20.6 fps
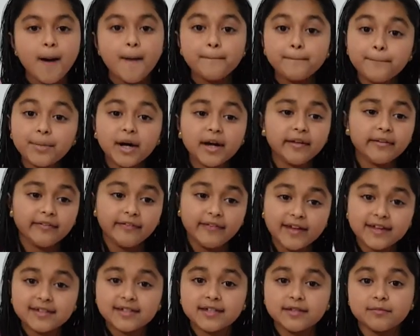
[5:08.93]
But
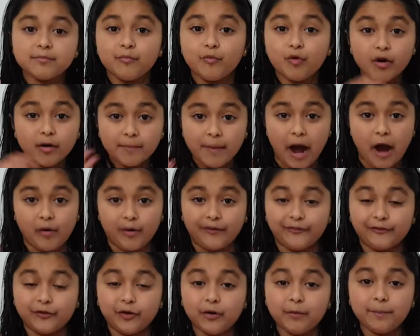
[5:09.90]
this is more
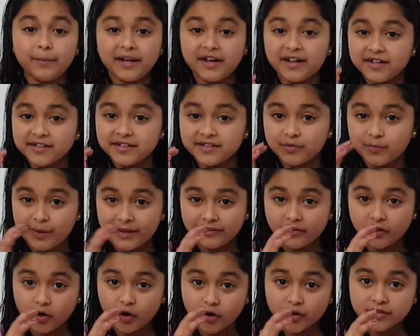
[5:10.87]
powerful because when
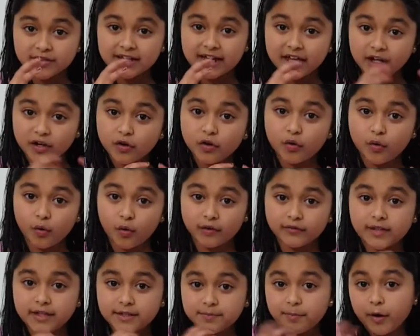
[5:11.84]
the Earth's inner core,
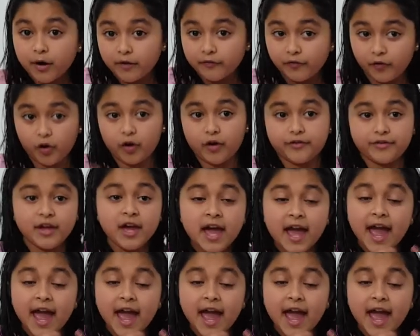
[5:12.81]
that's part of Earth,